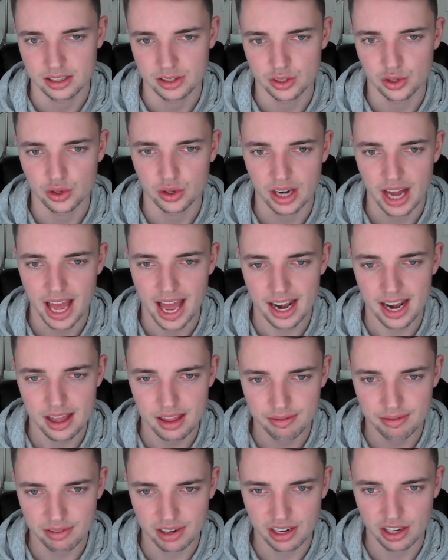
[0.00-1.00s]
you can edit
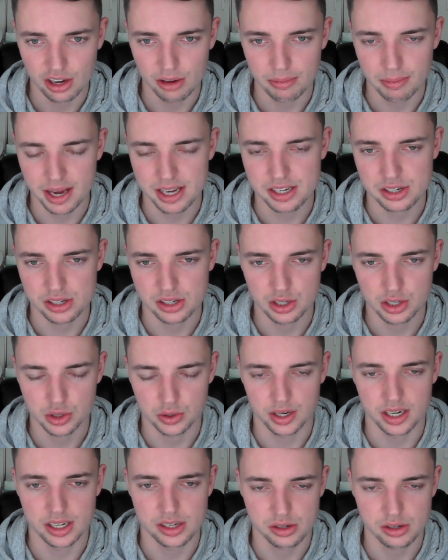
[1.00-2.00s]
the video based on the
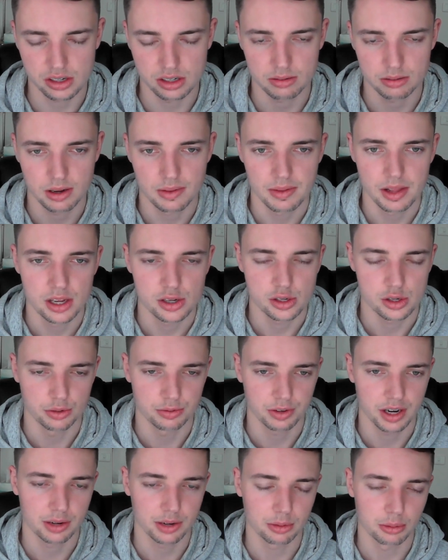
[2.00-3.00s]
transcript. So
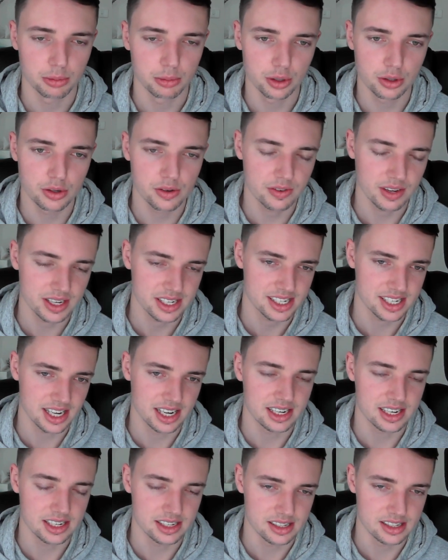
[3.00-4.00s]
if I remove a
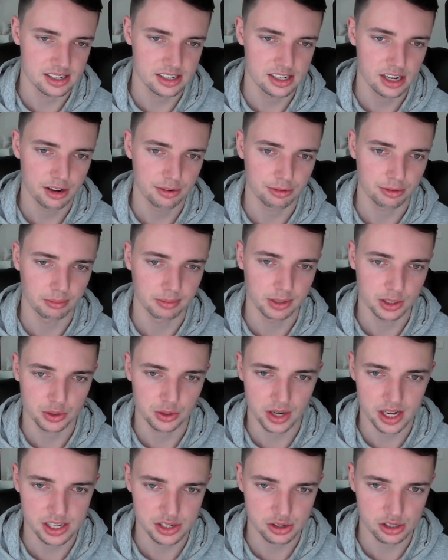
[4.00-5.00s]
sentence from the
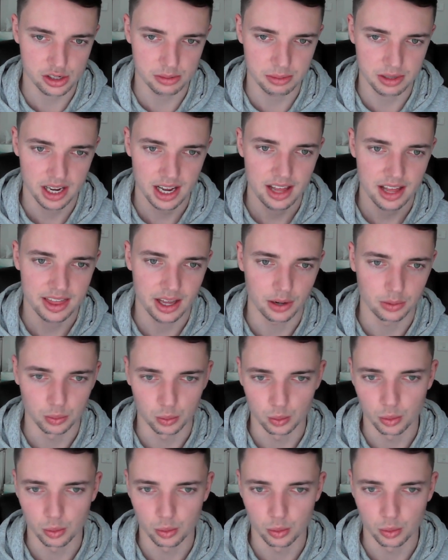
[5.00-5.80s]
transcript, that will